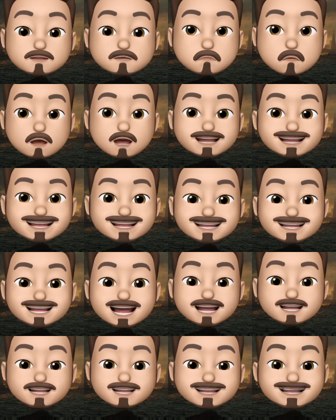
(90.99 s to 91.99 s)
the world has
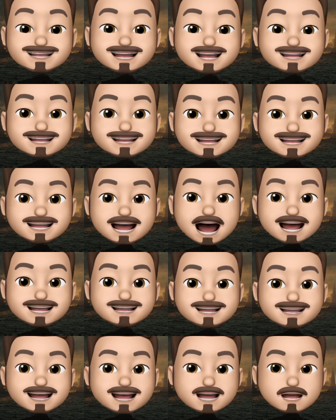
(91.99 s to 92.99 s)
essentially settled into that
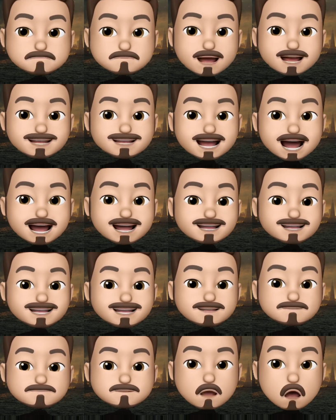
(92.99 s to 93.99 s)
siege
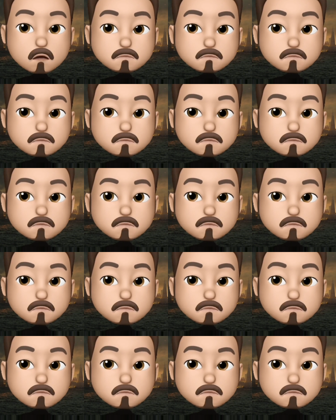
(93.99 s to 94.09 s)
mentality from the